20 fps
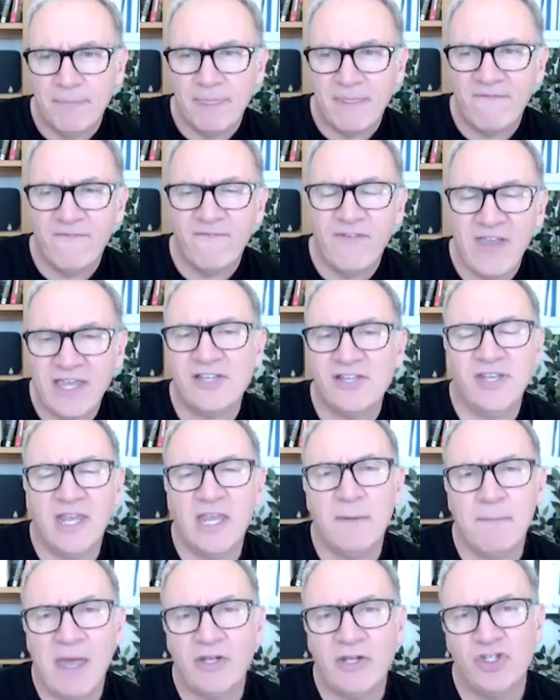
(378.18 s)

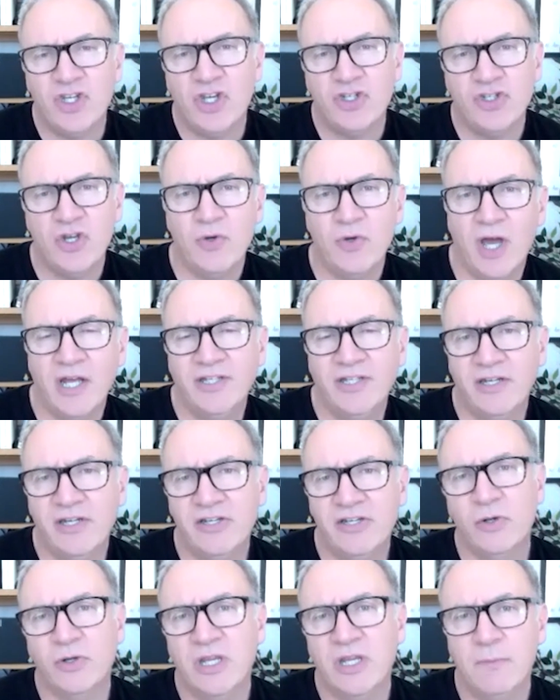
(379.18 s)
fixing Manchester United
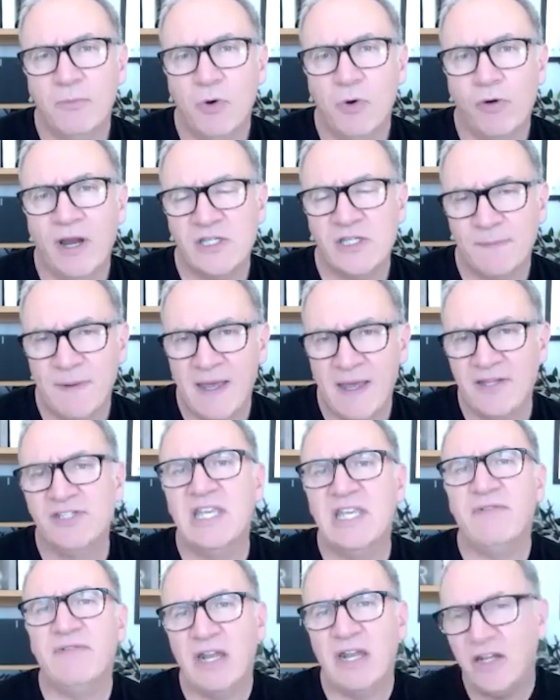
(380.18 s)
is looking more
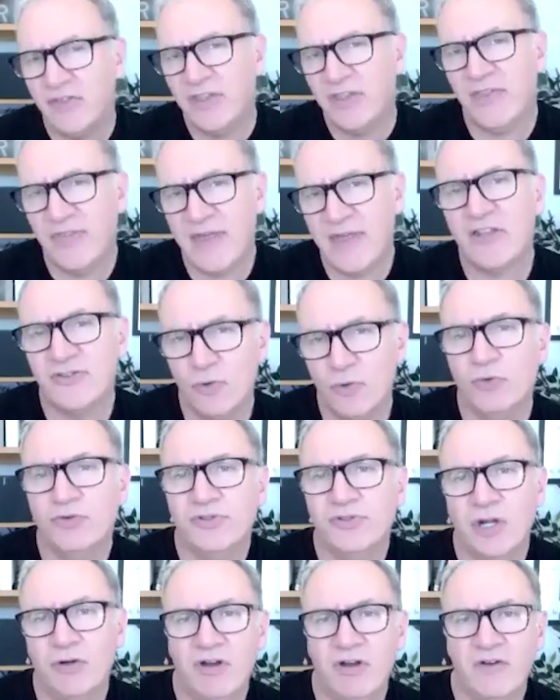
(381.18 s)
expensive, and I think that's
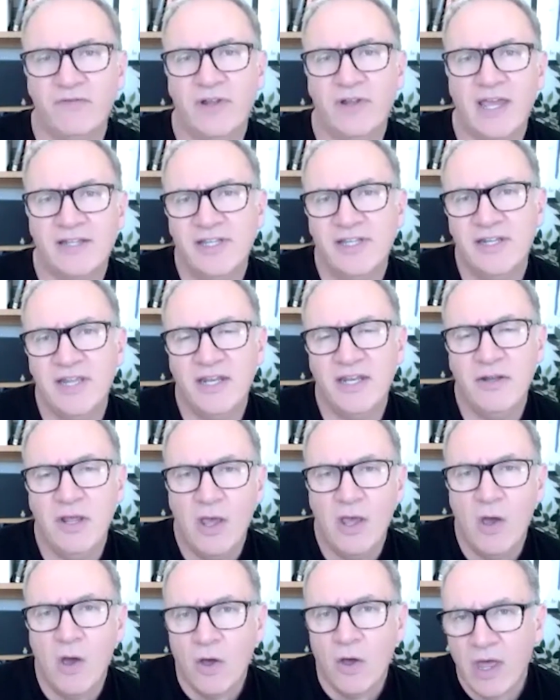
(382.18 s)
also reflected in
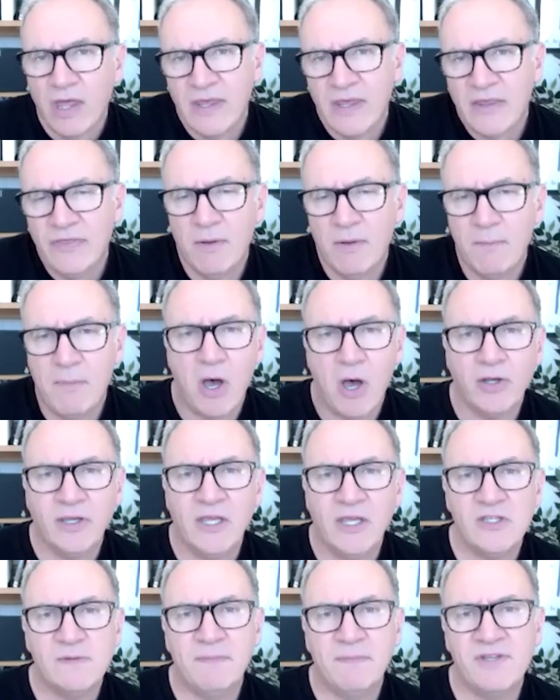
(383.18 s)
the
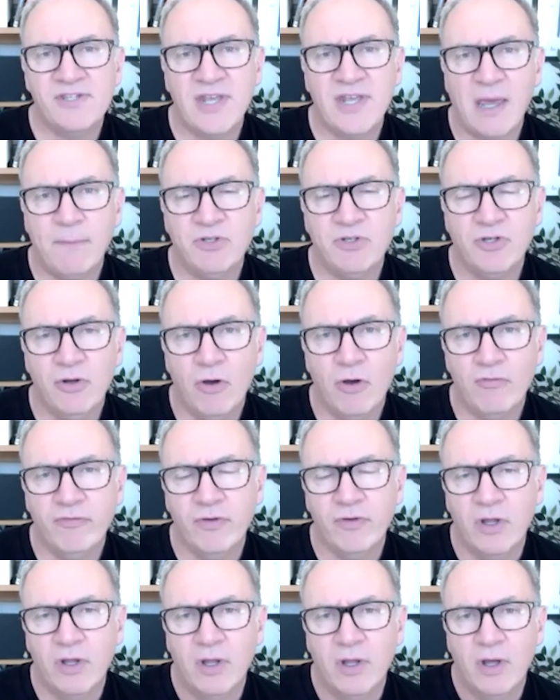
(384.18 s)
market's perception
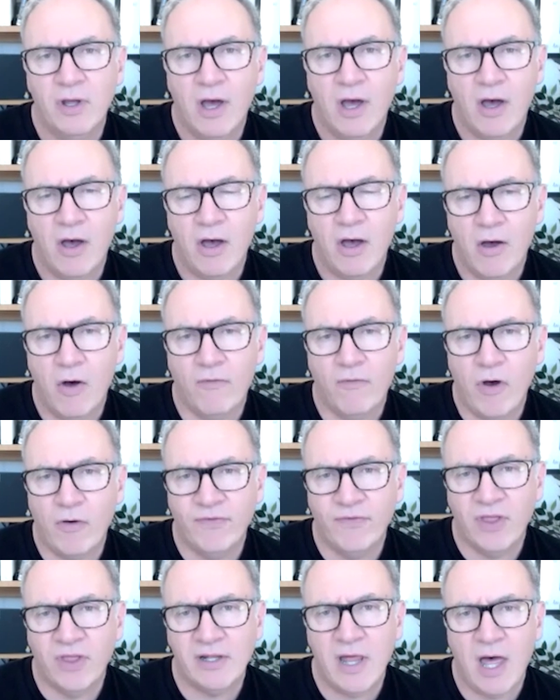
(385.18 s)
of
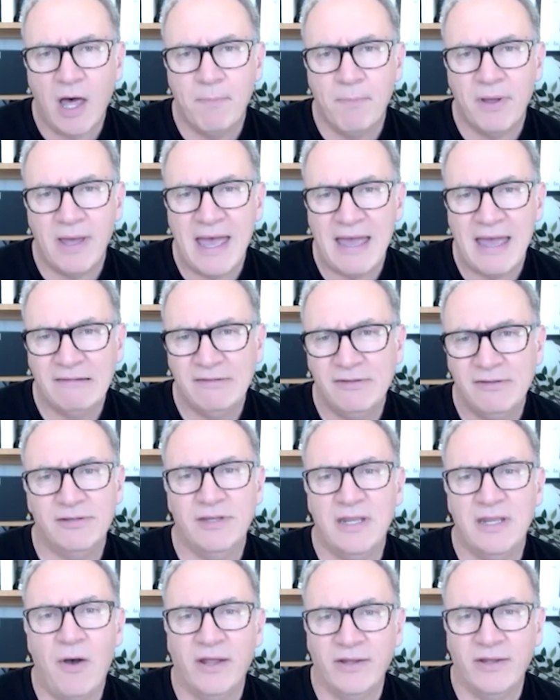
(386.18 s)
the club. And
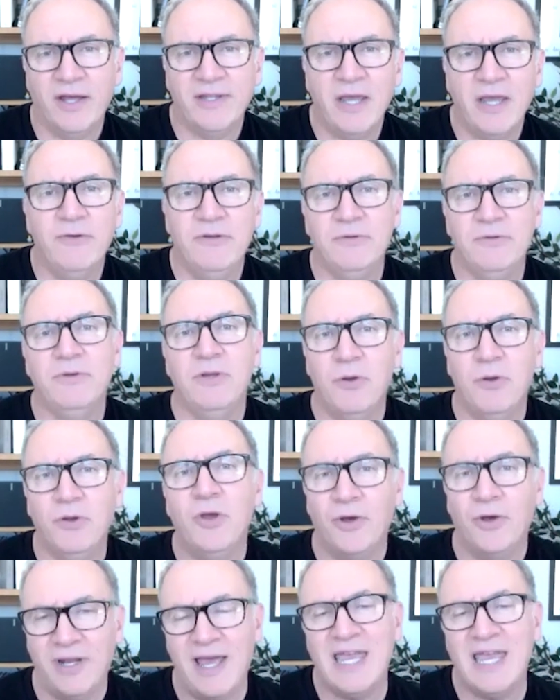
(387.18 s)
I know
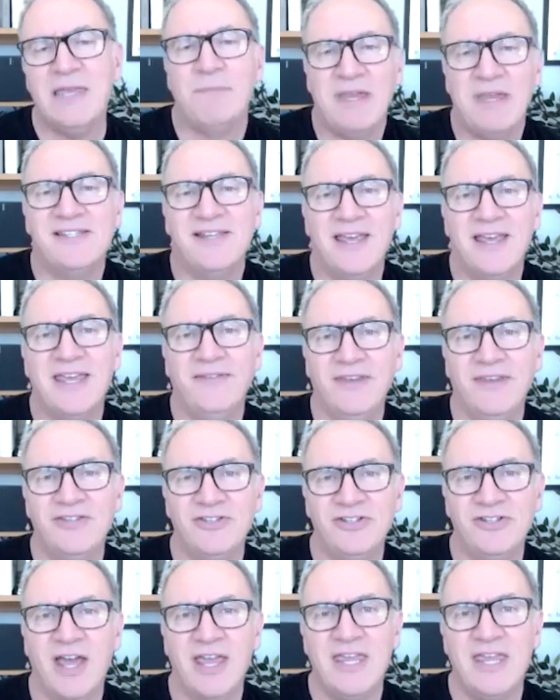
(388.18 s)
you're going to hate me saying this,
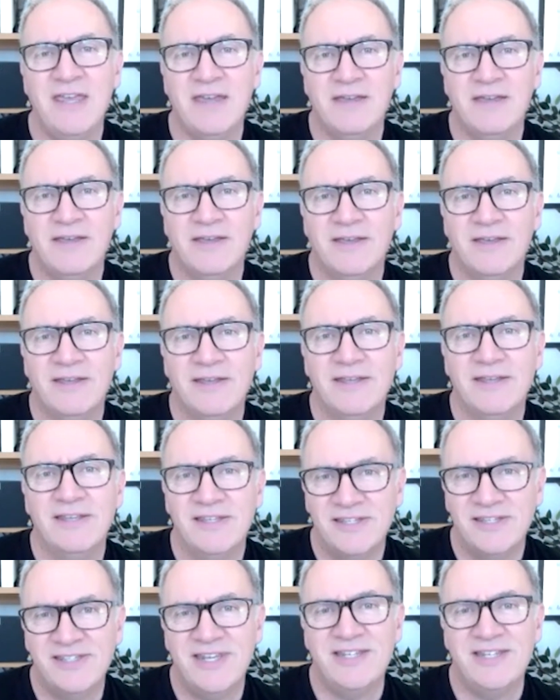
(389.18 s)
Jay.
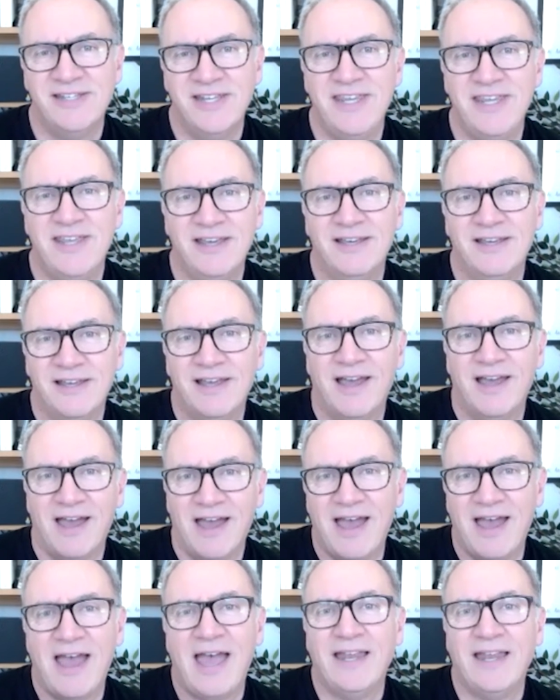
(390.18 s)
City
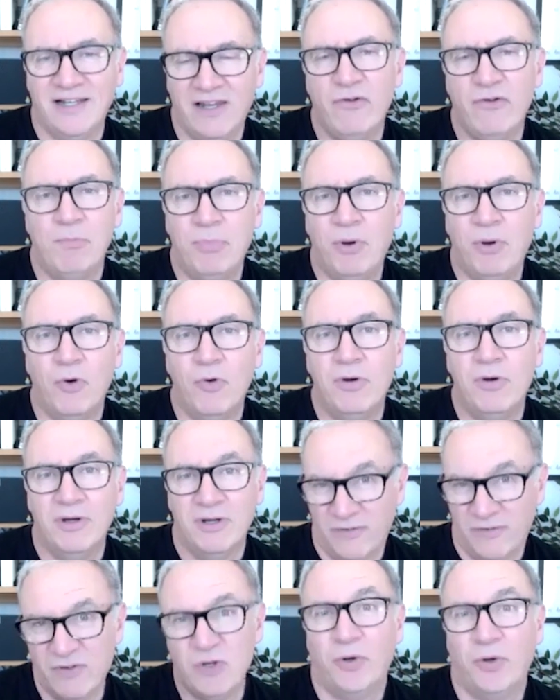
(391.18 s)
and Liverpool
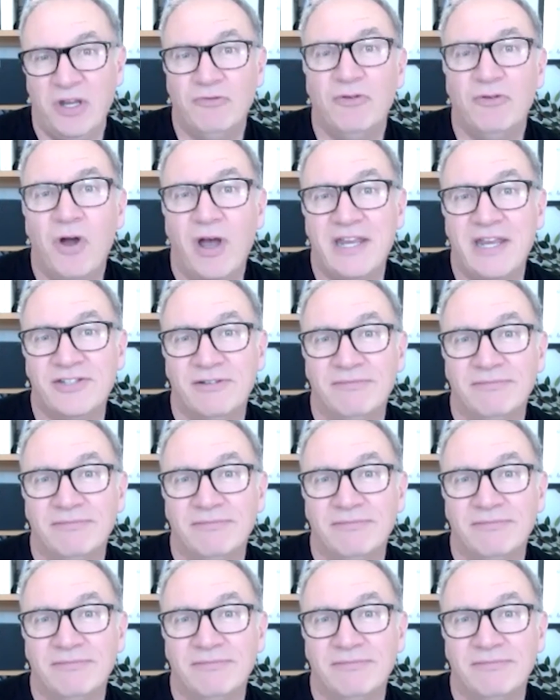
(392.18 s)
have got it right.